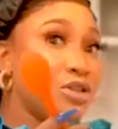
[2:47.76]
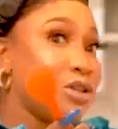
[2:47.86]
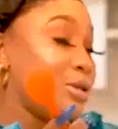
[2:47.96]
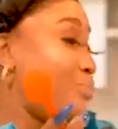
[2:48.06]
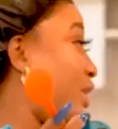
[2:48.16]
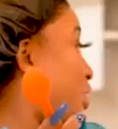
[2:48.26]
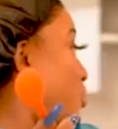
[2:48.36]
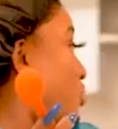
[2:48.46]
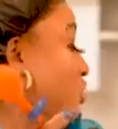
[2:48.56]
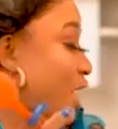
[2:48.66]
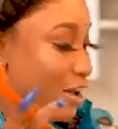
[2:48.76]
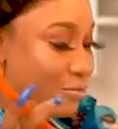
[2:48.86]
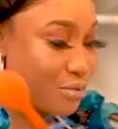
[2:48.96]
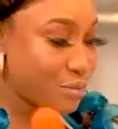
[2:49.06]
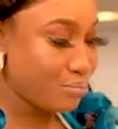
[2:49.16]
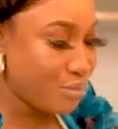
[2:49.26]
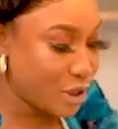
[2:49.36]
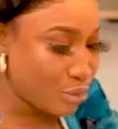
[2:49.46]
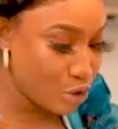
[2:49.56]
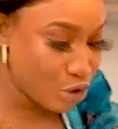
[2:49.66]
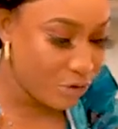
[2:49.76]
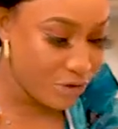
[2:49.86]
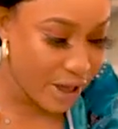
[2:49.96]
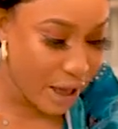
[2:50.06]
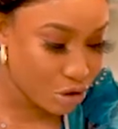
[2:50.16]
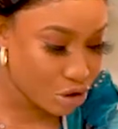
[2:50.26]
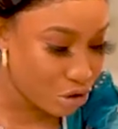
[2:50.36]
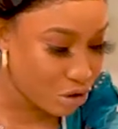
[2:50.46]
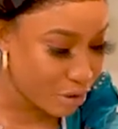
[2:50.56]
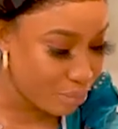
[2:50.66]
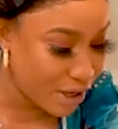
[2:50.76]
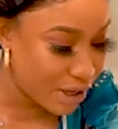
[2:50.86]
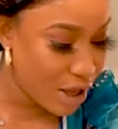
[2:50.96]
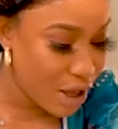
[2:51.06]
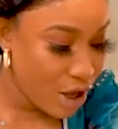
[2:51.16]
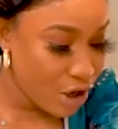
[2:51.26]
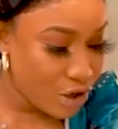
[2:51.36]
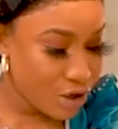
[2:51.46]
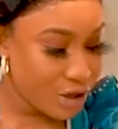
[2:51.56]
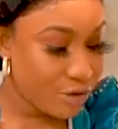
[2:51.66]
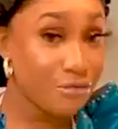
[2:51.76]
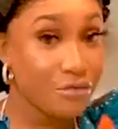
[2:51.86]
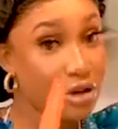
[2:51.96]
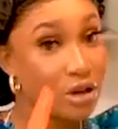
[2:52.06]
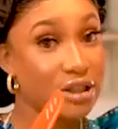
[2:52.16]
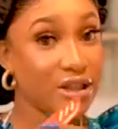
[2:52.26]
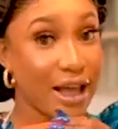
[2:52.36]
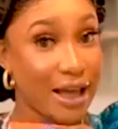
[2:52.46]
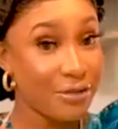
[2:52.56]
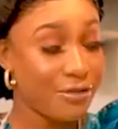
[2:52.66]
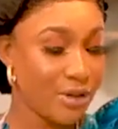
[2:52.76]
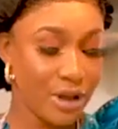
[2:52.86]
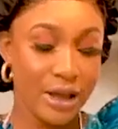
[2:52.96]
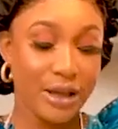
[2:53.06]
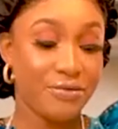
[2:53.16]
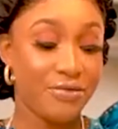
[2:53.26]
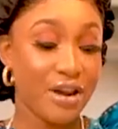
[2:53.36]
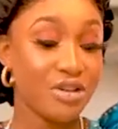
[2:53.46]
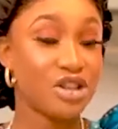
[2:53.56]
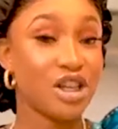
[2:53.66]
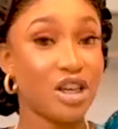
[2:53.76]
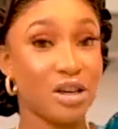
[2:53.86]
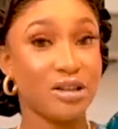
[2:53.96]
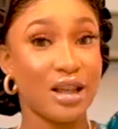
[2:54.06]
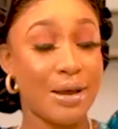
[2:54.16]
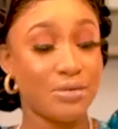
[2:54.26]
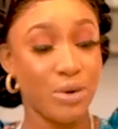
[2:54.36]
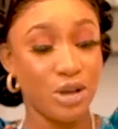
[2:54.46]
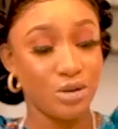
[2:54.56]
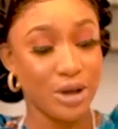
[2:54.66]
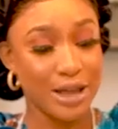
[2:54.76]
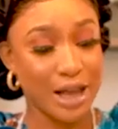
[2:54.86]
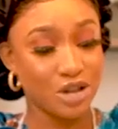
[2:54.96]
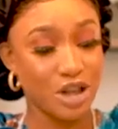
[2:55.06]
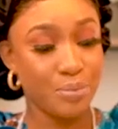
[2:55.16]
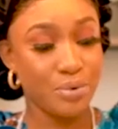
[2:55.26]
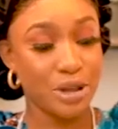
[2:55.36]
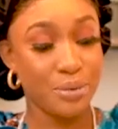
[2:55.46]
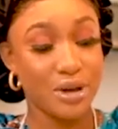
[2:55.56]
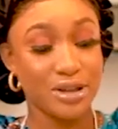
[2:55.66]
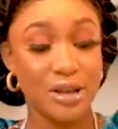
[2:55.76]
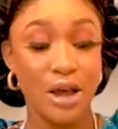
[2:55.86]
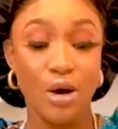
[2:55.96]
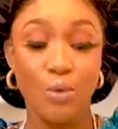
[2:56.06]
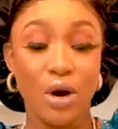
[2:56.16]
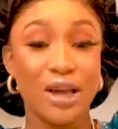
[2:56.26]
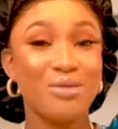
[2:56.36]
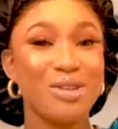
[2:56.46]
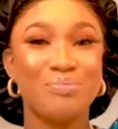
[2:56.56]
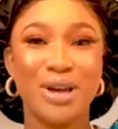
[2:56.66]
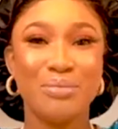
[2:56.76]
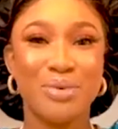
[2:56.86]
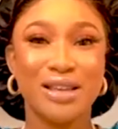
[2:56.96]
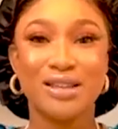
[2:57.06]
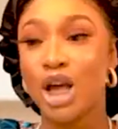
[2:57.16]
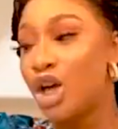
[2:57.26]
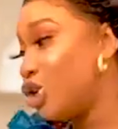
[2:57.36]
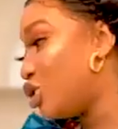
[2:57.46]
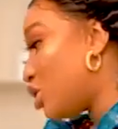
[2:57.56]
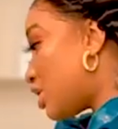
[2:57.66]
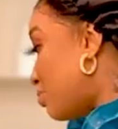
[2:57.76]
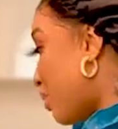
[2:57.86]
and you need big spoons i have big spoons over there i'll show you in a bit you need good knife and very secure knives where you can actually put it because working with babies you just